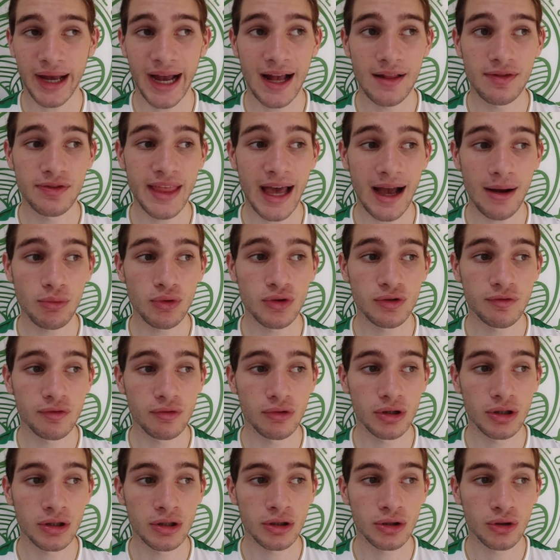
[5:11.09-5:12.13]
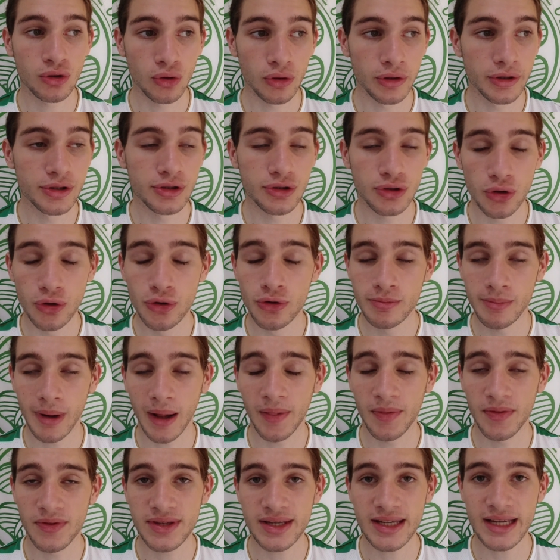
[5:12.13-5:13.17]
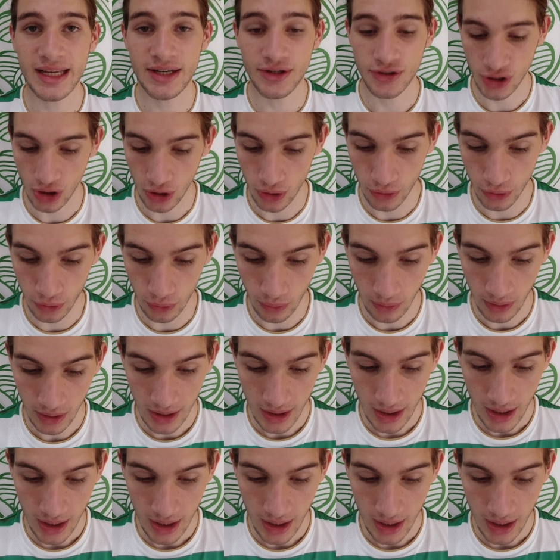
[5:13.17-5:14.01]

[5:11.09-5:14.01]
And that was for a good 2 months in total.